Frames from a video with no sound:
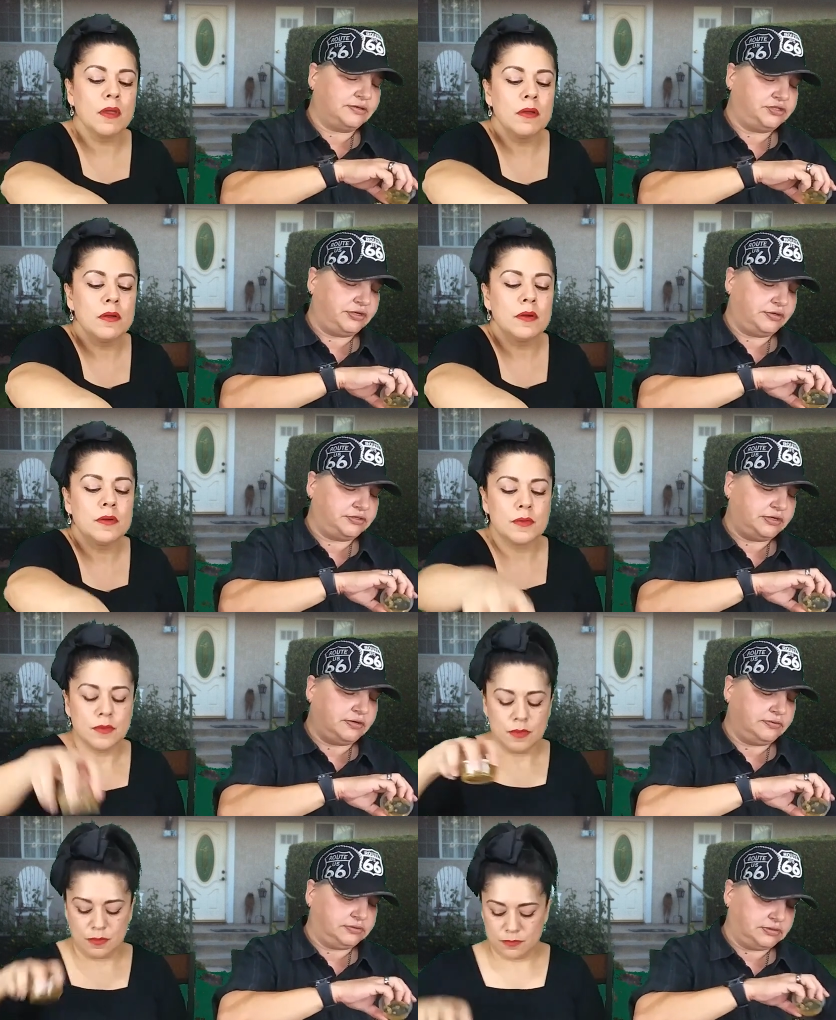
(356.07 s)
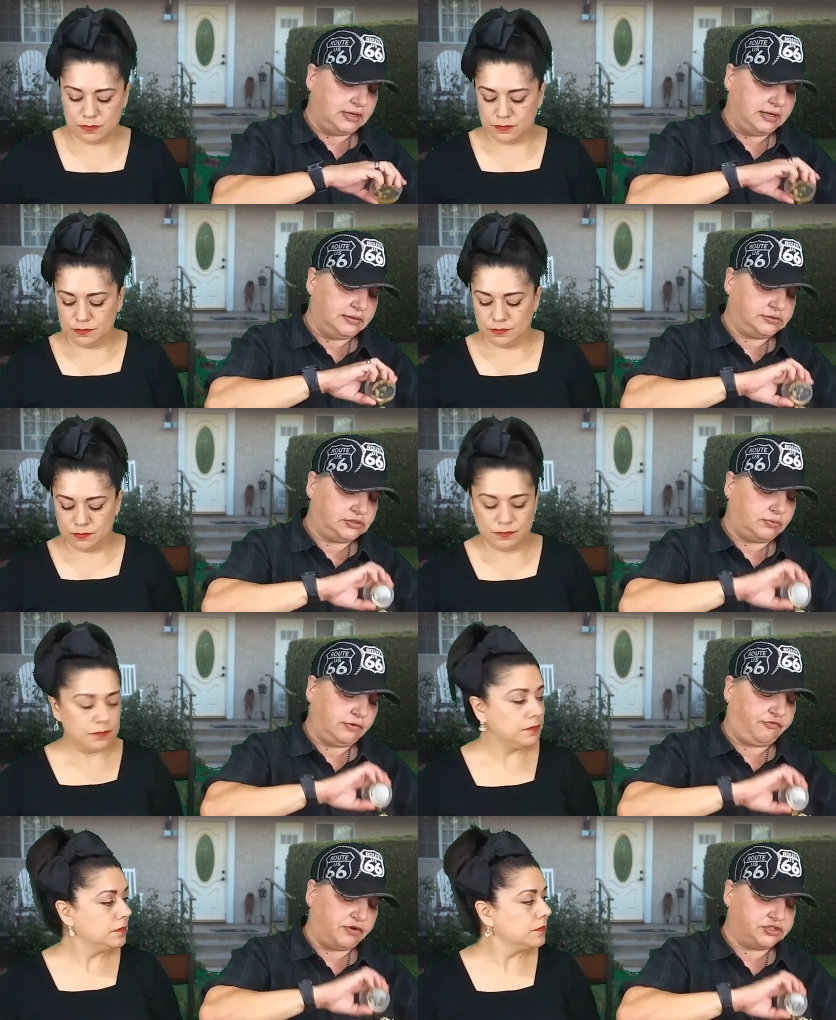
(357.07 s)
Speaker 1: cashier, she goes, "It is so
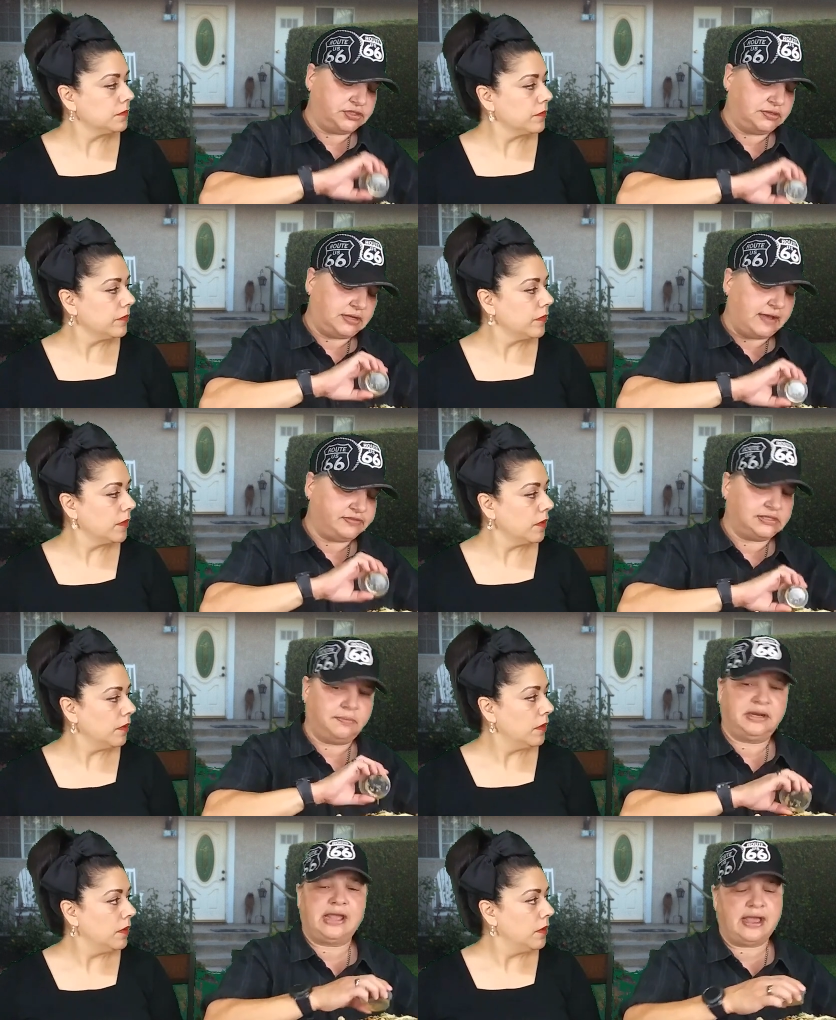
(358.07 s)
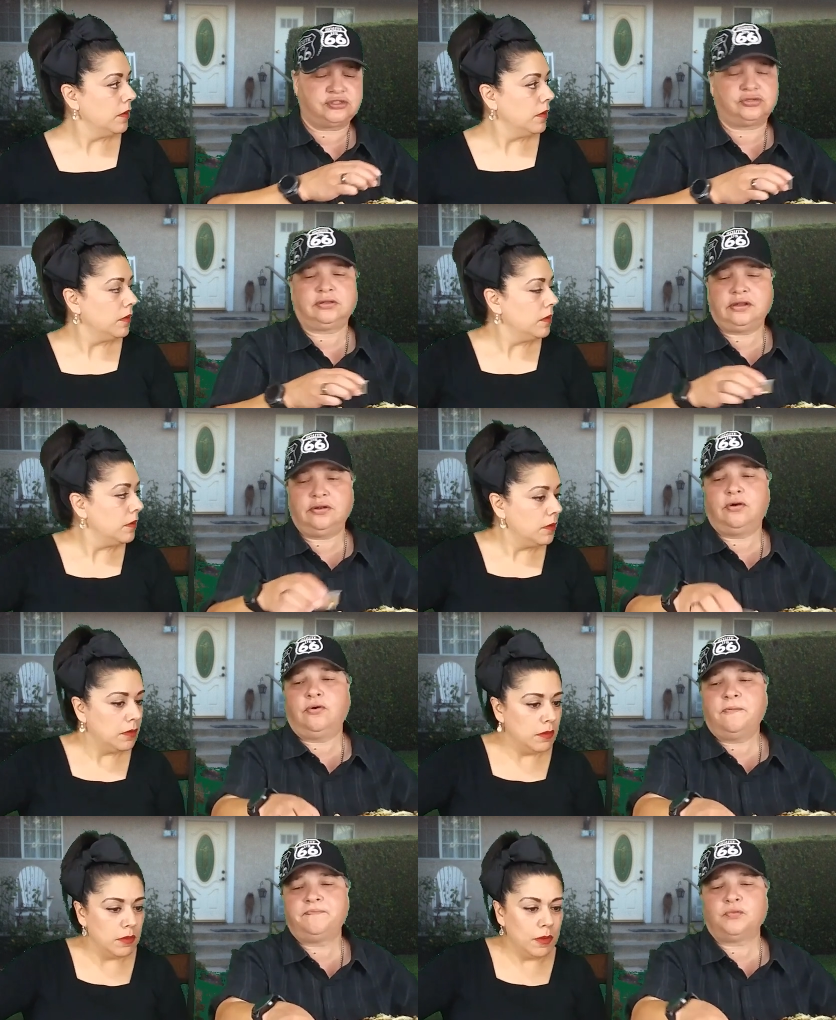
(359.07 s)
refreshing to have somebody actually
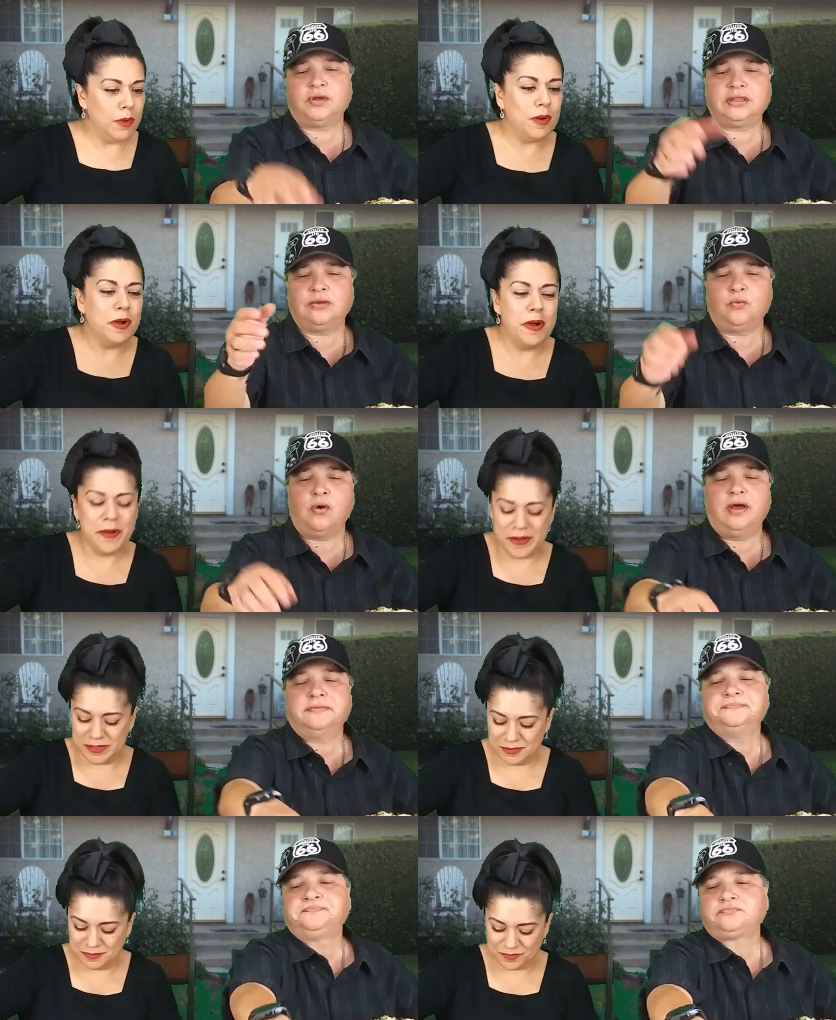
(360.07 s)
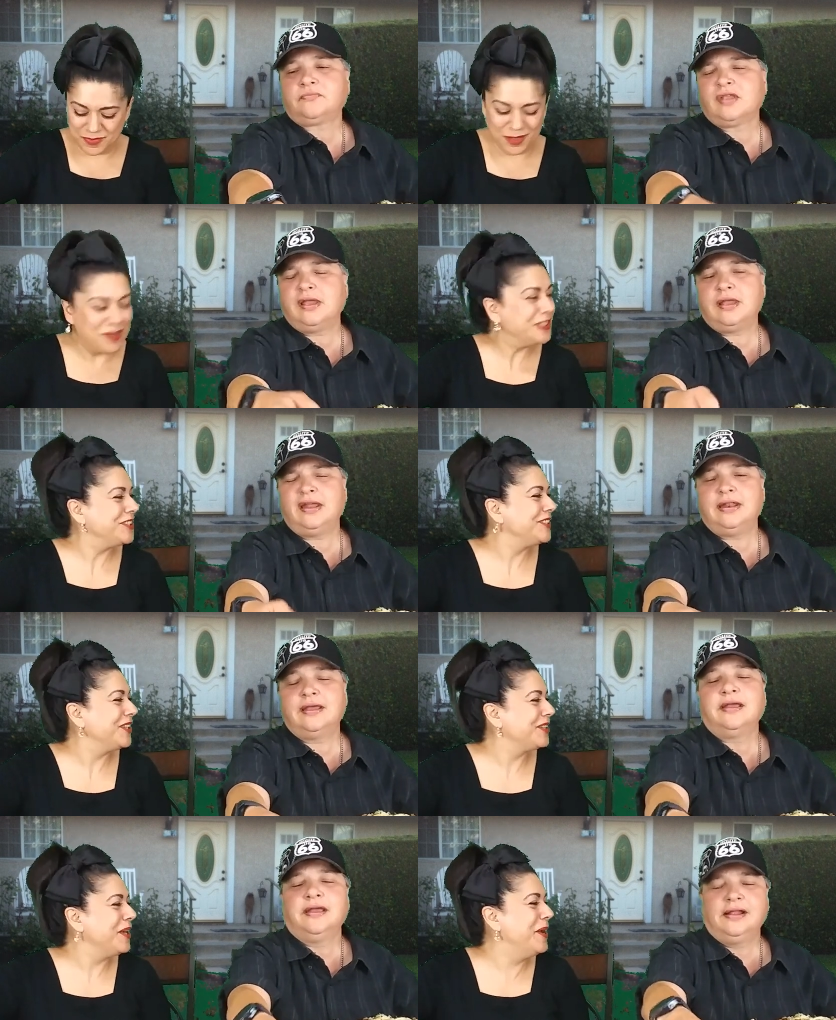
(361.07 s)
know what oh. they want." Oh, she and,
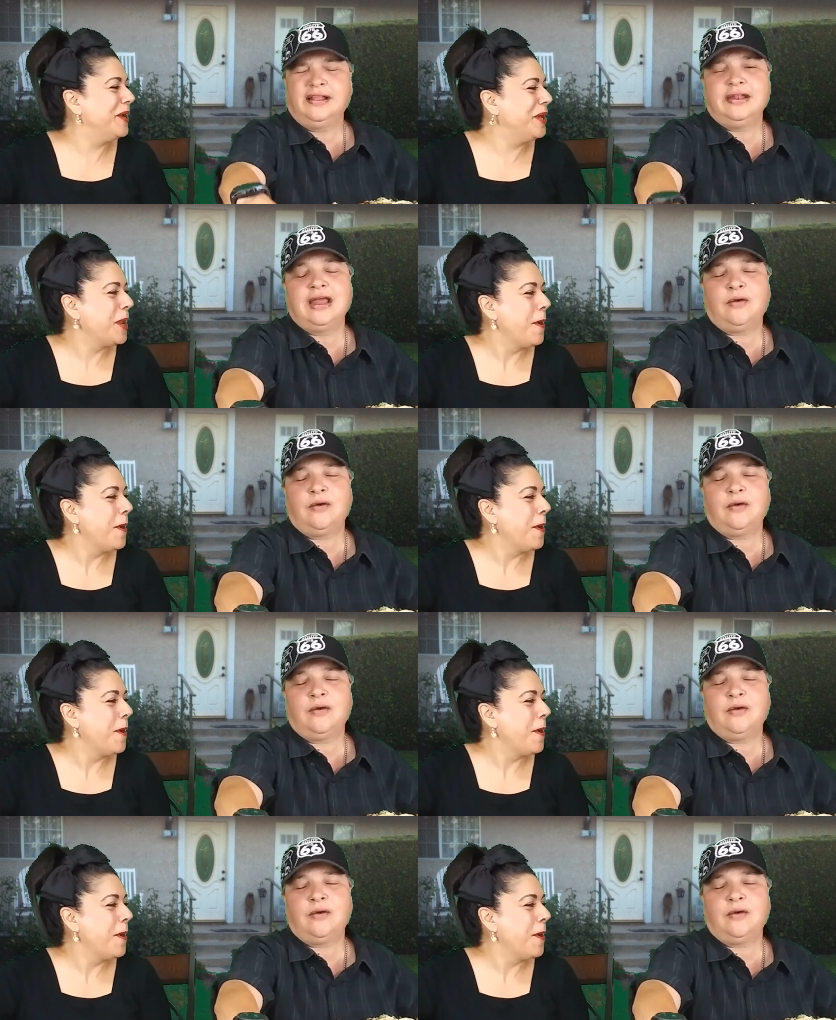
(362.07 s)
said that. and